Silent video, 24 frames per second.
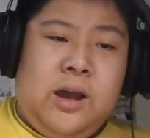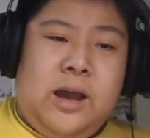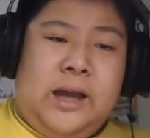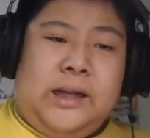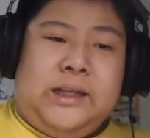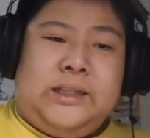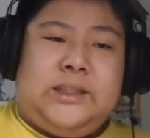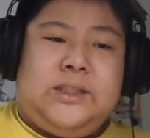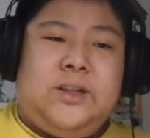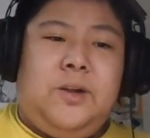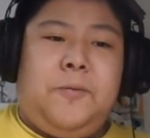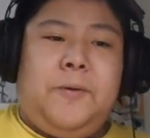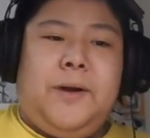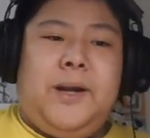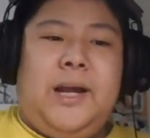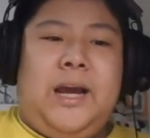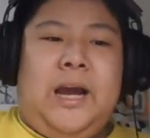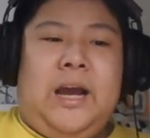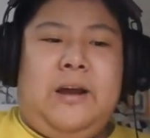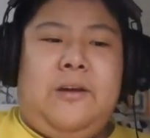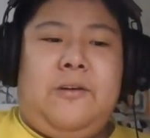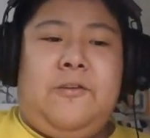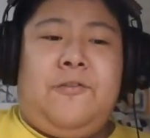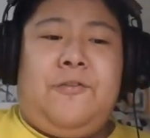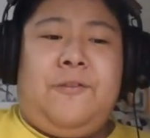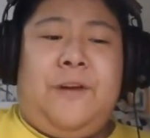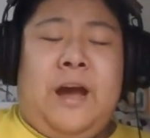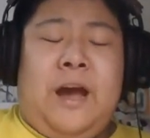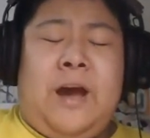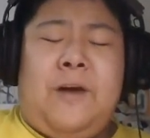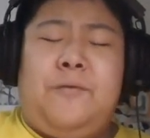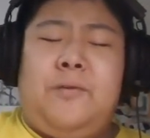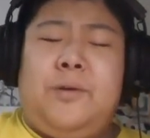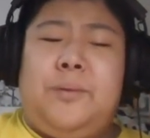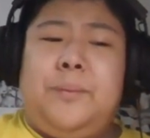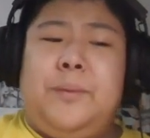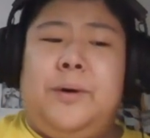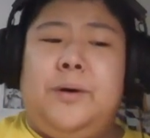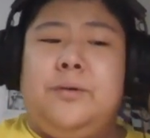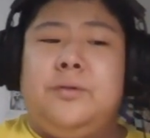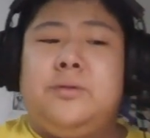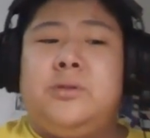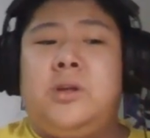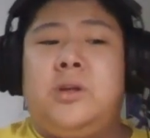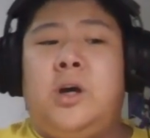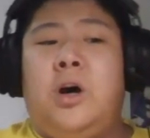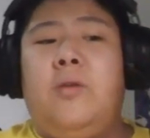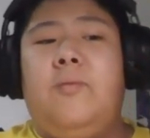And this is the one I have the
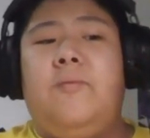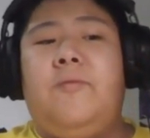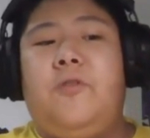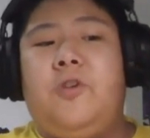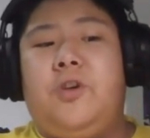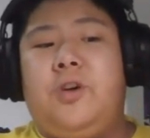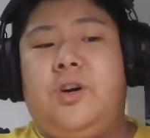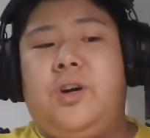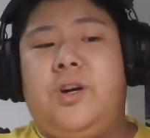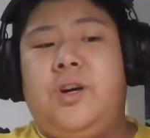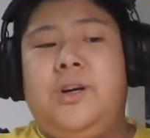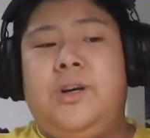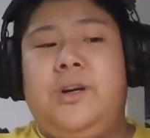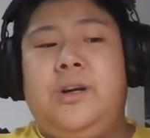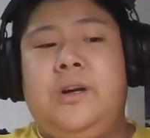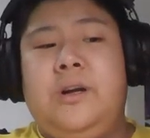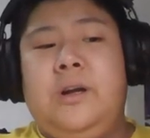most hope for.